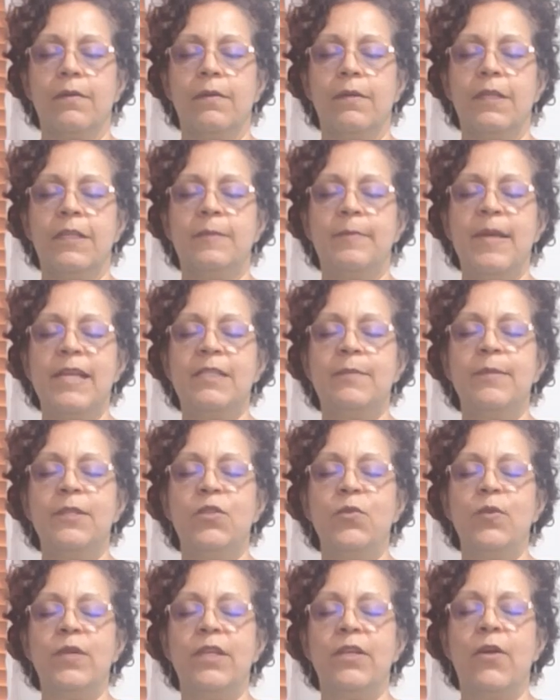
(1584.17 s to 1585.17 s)
The space
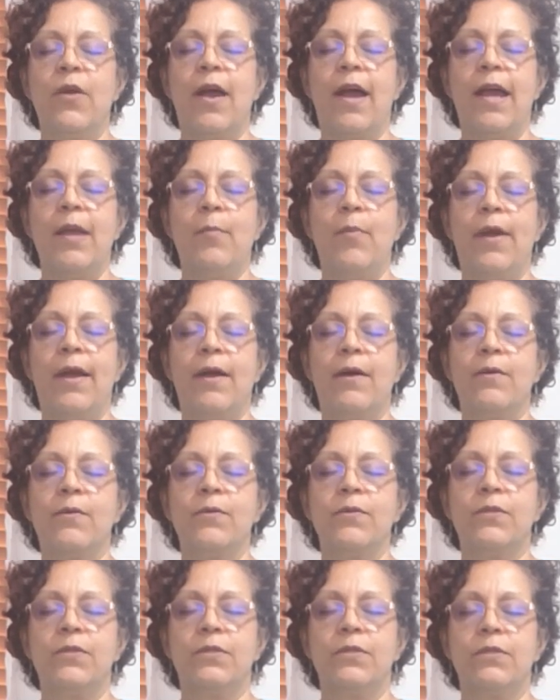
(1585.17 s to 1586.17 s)
between your
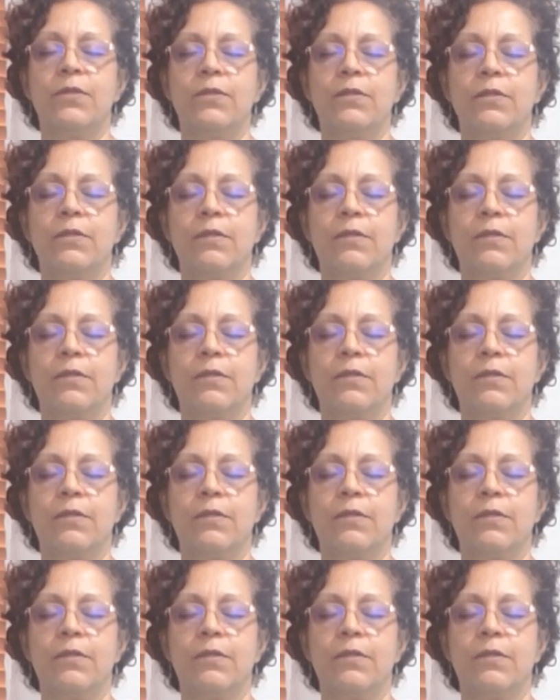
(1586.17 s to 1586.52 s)
eyebrows.